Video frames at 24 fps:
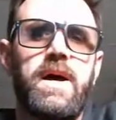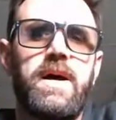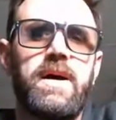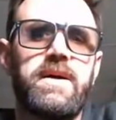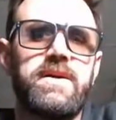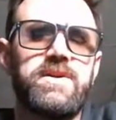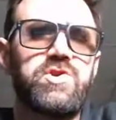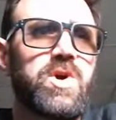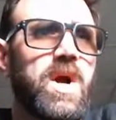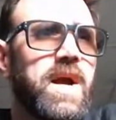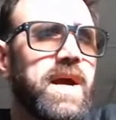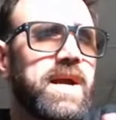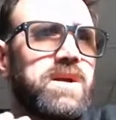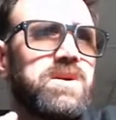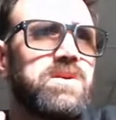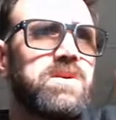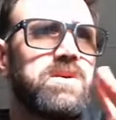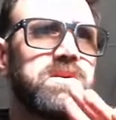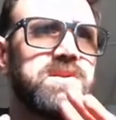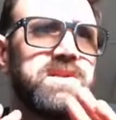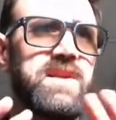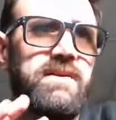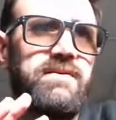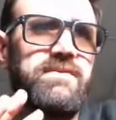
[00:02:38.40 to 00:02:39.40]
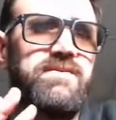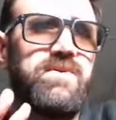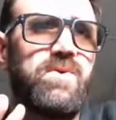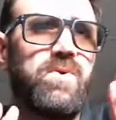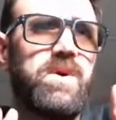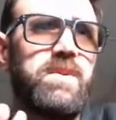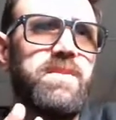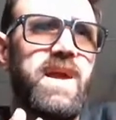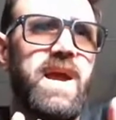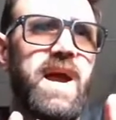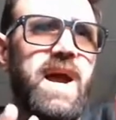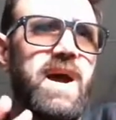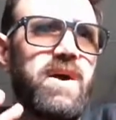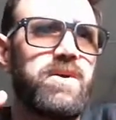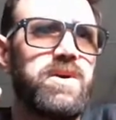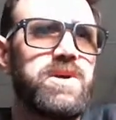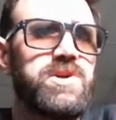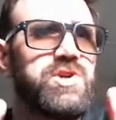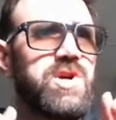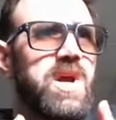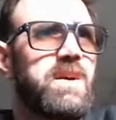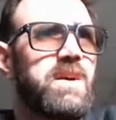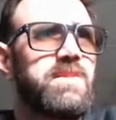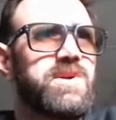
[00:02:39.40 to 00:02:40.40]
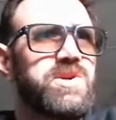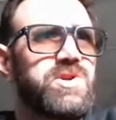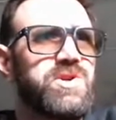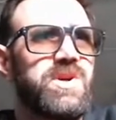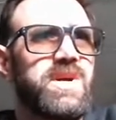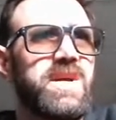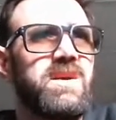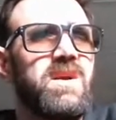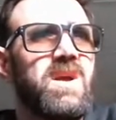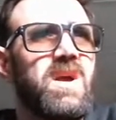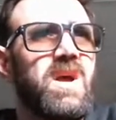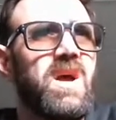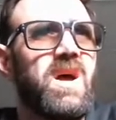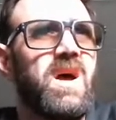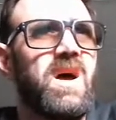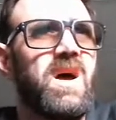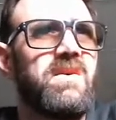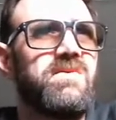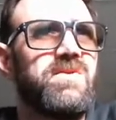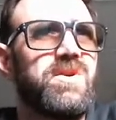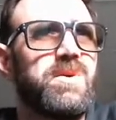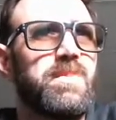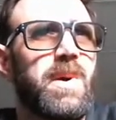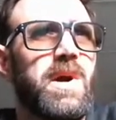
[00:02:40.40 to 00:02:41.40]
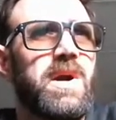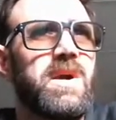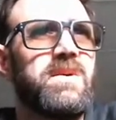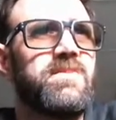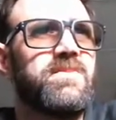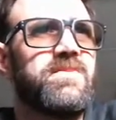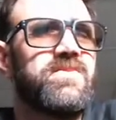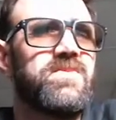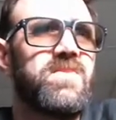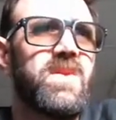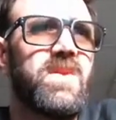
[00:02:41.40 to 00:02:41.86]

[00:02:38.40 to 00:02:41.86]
triangles that form the outer geometry of your part.